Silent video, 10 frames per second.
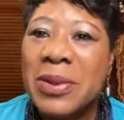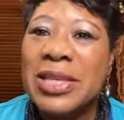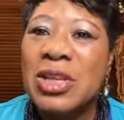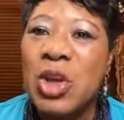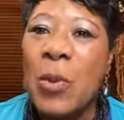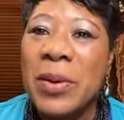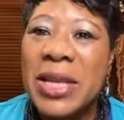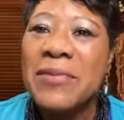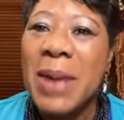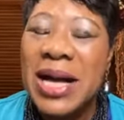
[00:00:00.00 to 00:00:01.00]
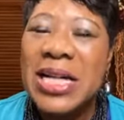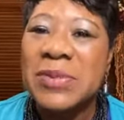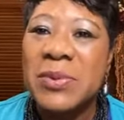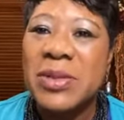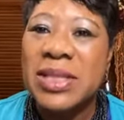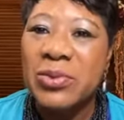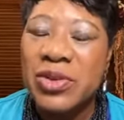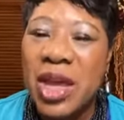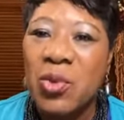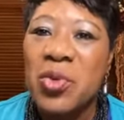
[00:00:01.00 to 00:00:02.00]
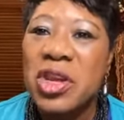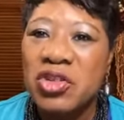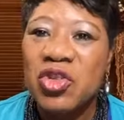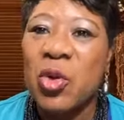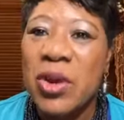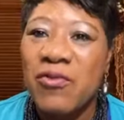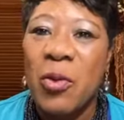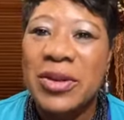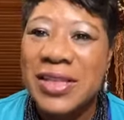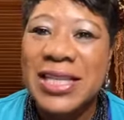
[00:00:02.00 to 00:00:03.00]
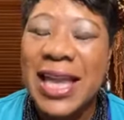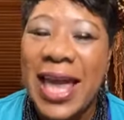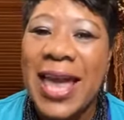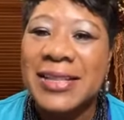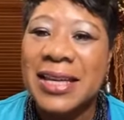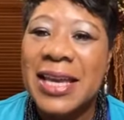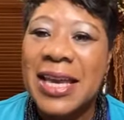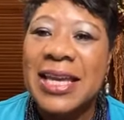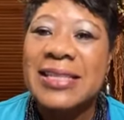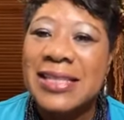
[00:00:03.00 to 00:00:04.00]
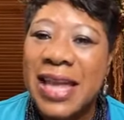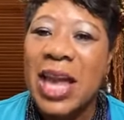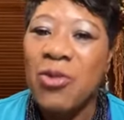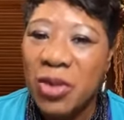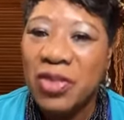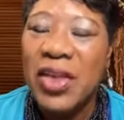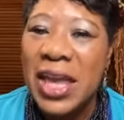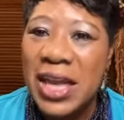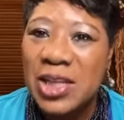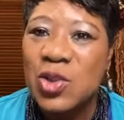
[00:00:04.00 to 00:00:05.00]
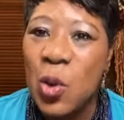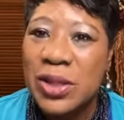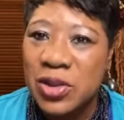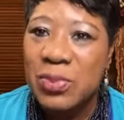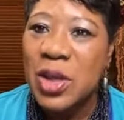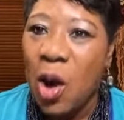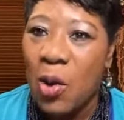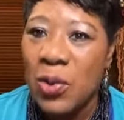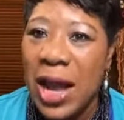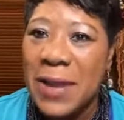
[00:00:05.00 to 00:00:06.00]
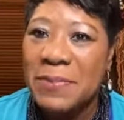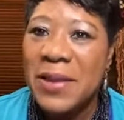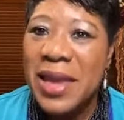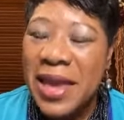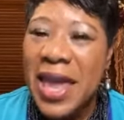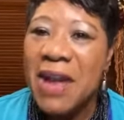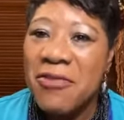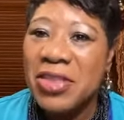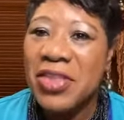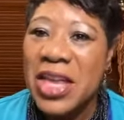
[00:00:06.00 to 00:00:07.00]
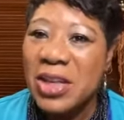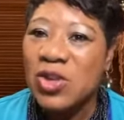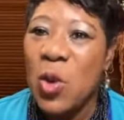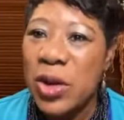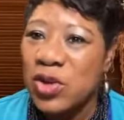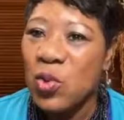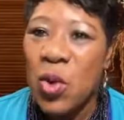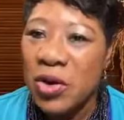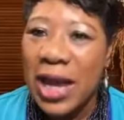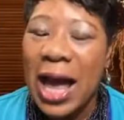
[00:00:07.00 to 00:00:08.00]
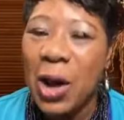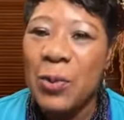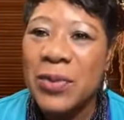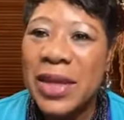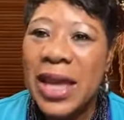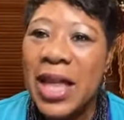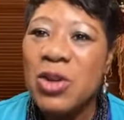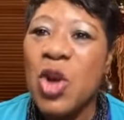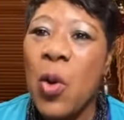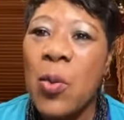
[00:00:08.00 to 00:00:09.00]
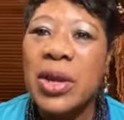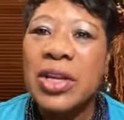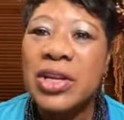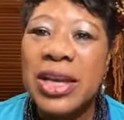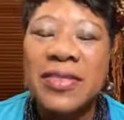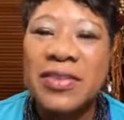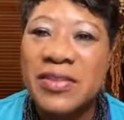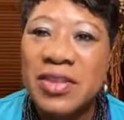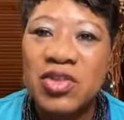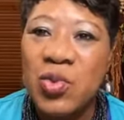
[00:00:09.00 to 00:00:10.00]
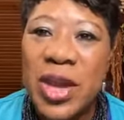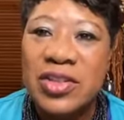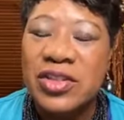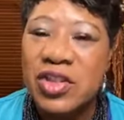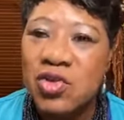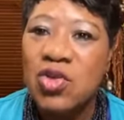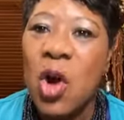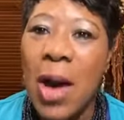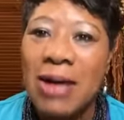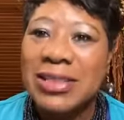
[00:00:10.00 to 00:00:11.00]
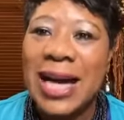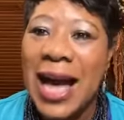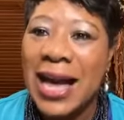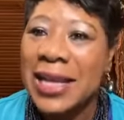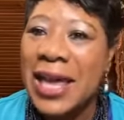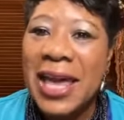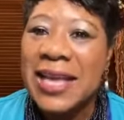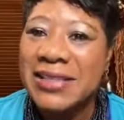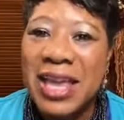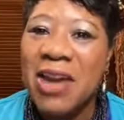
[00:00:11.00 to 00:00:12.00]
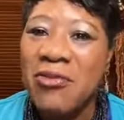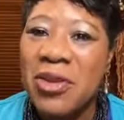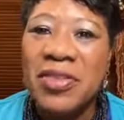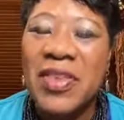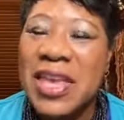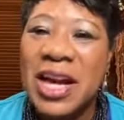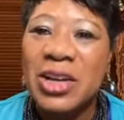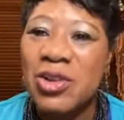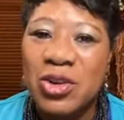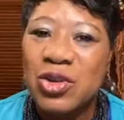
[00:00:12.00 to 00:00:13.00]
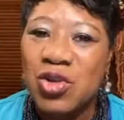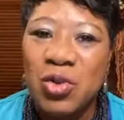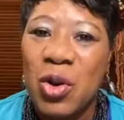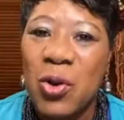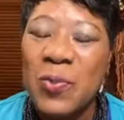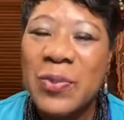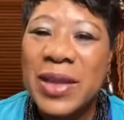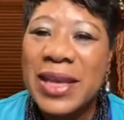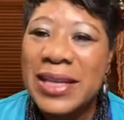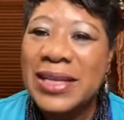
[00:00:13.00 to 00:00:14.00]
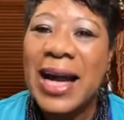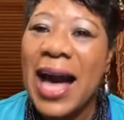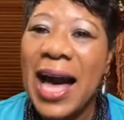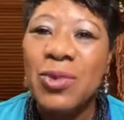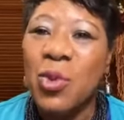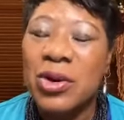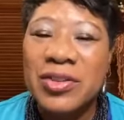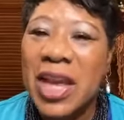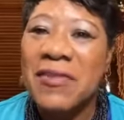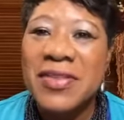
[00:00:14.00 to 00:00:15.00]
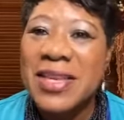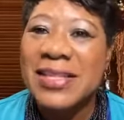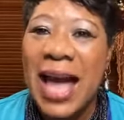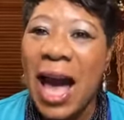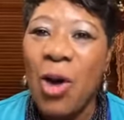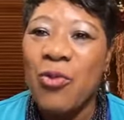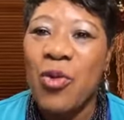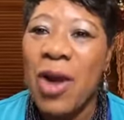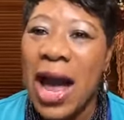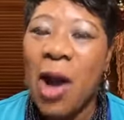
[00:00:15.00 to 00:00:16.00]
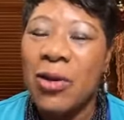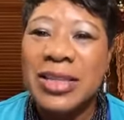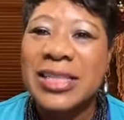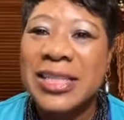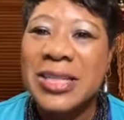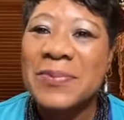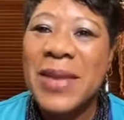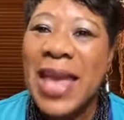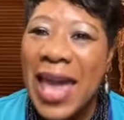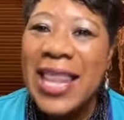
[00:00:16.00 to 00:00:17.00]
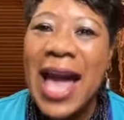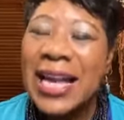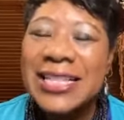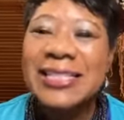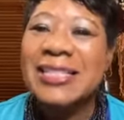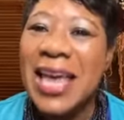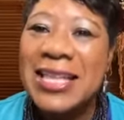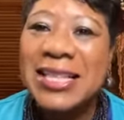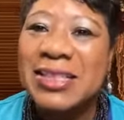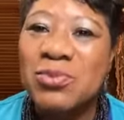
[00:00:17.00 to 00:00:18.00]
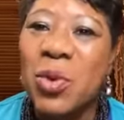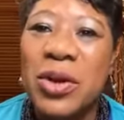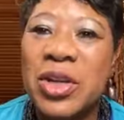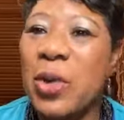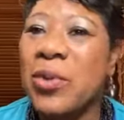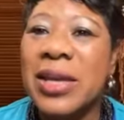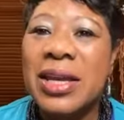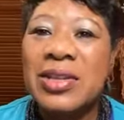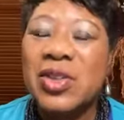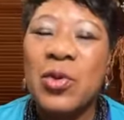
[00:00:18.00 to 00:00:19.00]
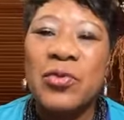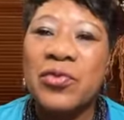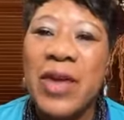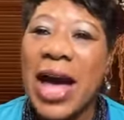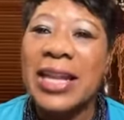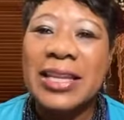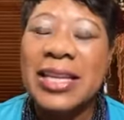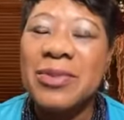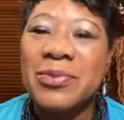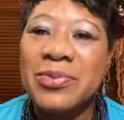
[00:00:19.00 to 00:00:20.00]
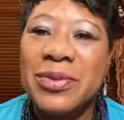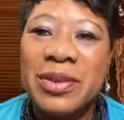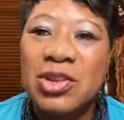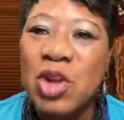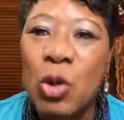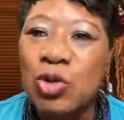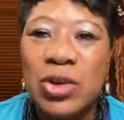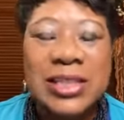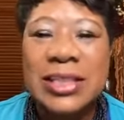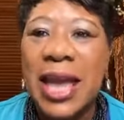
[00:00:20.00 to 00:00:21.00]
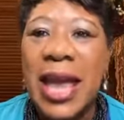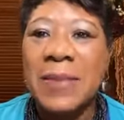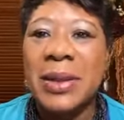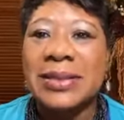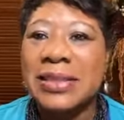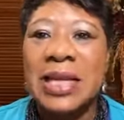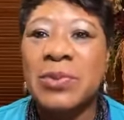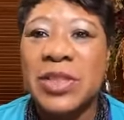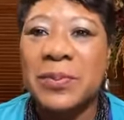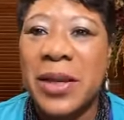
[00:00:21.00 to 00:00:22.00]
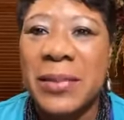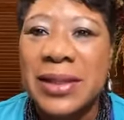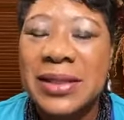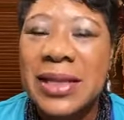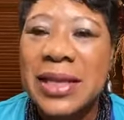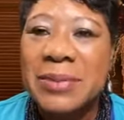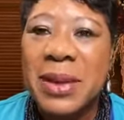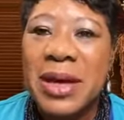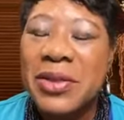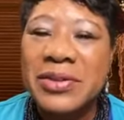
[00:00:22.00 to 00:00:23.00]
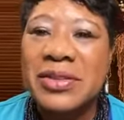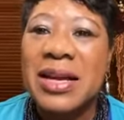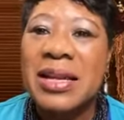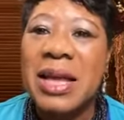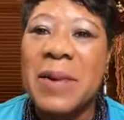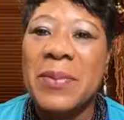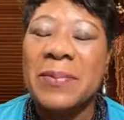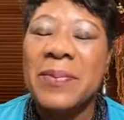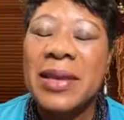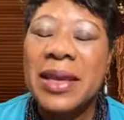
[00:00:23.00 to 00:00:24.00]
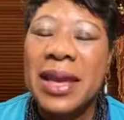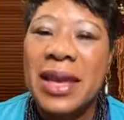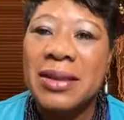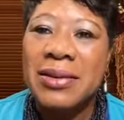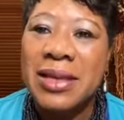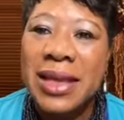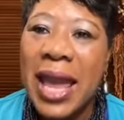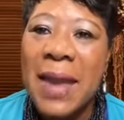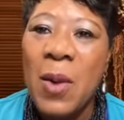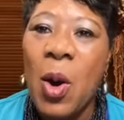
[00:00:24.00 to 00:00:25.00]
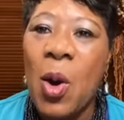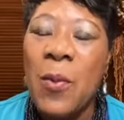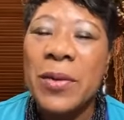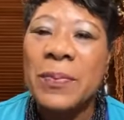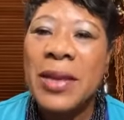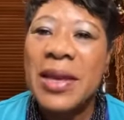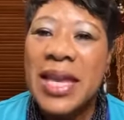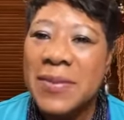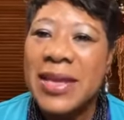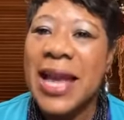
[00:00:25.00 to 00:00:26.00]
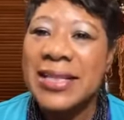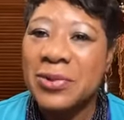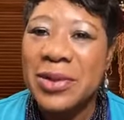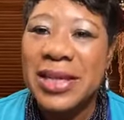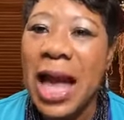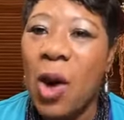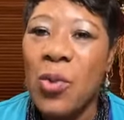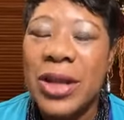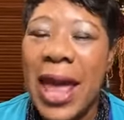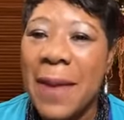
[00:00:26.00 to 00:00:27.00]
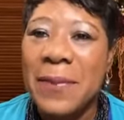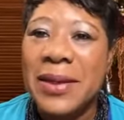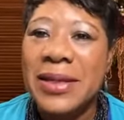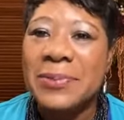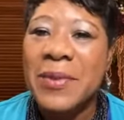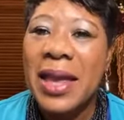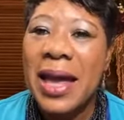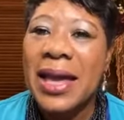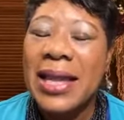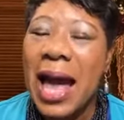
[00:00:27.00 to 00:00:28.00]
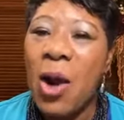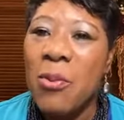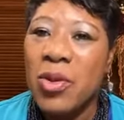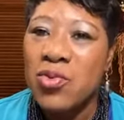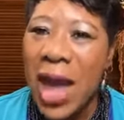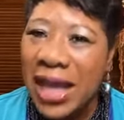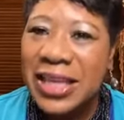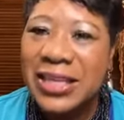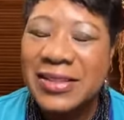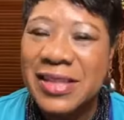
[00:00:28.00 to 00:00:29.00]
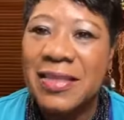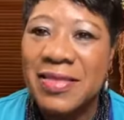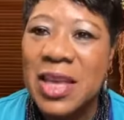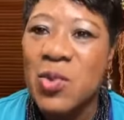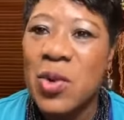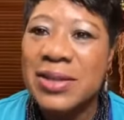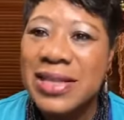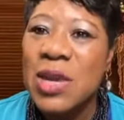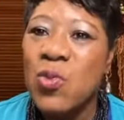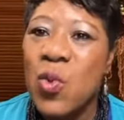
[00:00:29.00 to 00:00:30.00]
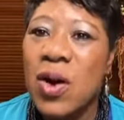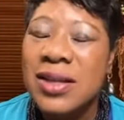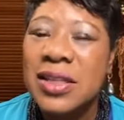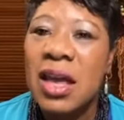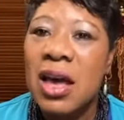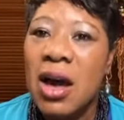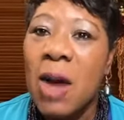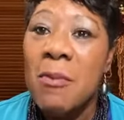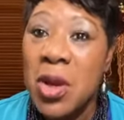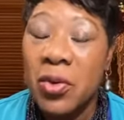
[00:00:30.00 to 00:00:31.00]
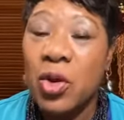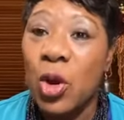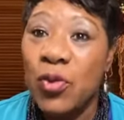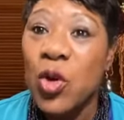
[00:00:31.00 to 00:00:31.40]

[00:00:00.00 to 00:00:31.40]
But you know, but in my husband with, with that reassuring voice that he has, he says, everything is going to be all right. Everything is going to work out. And you know what? We look at the situations and you know how God has everything under control. God works everything out for our good. And I can say this morning, you know, we so finally, you know, tow trucks came, my son went to pick my my other son up and, and he came home and he began to recount what happened and, and how miraculous that thing was. It was a miracle.